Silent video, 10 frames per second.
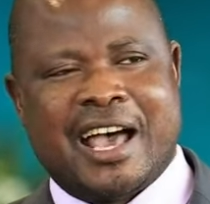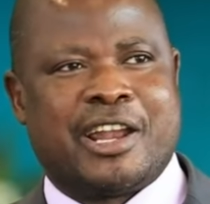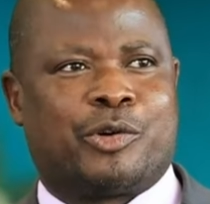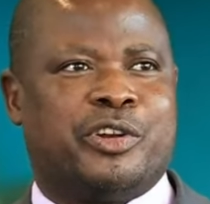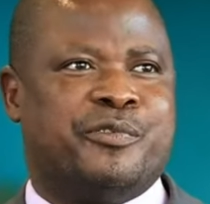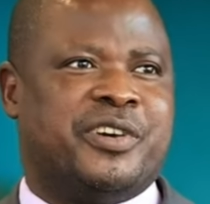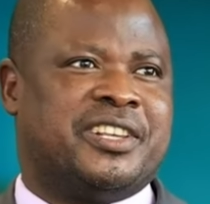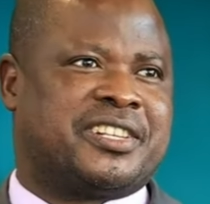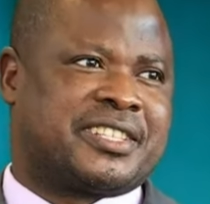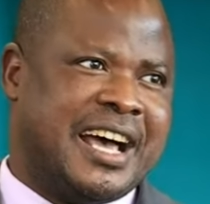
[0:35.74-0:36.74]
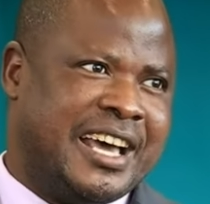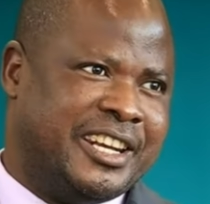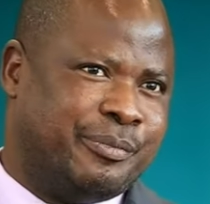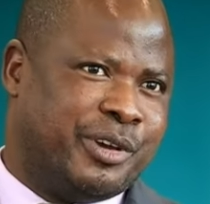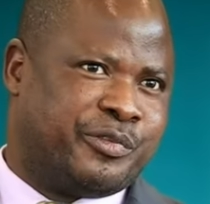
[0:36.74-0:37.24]
that I could even
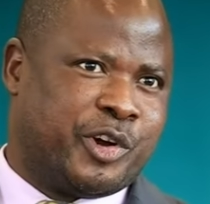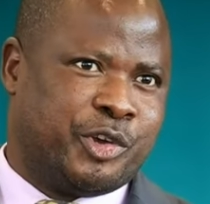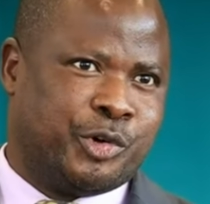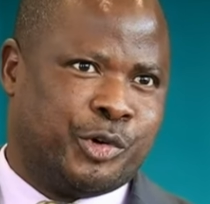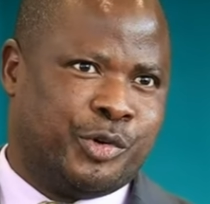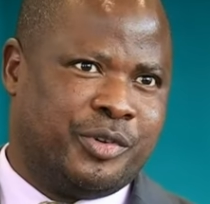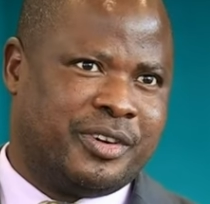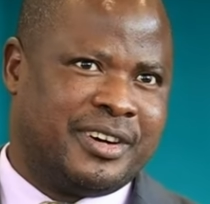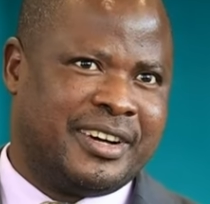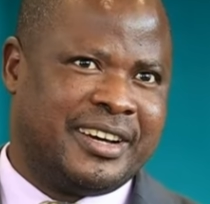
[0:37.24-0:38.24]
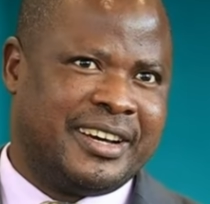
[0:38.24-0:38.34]
stand before you